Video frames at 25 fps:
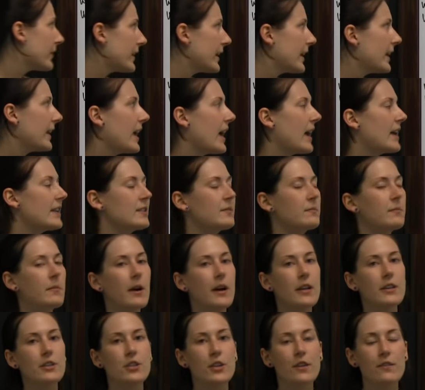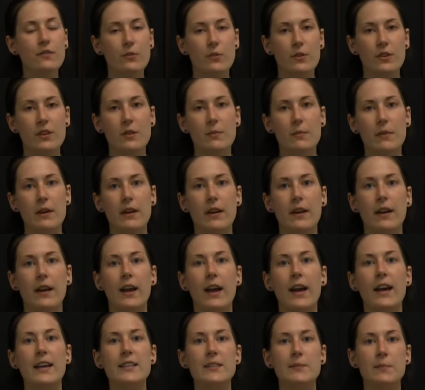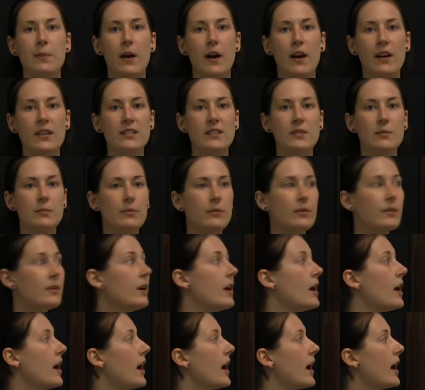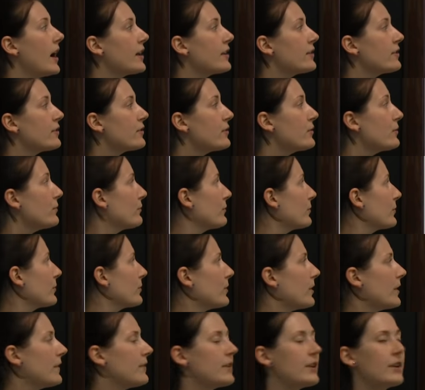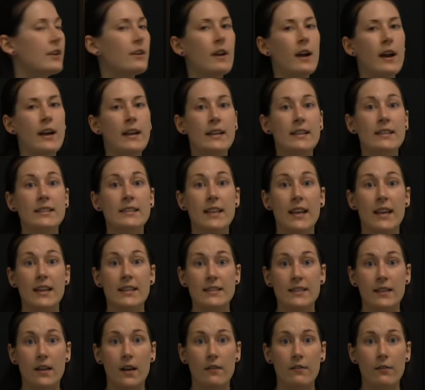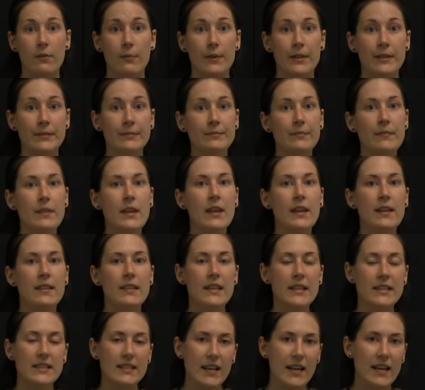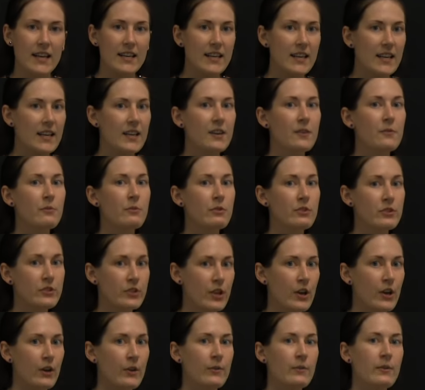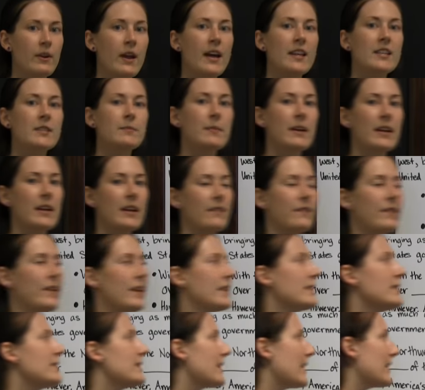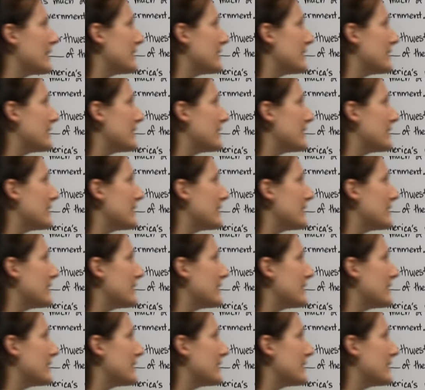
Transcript: bringing as much of North America as possible under the rule of the United States government. This idea was known as Manifest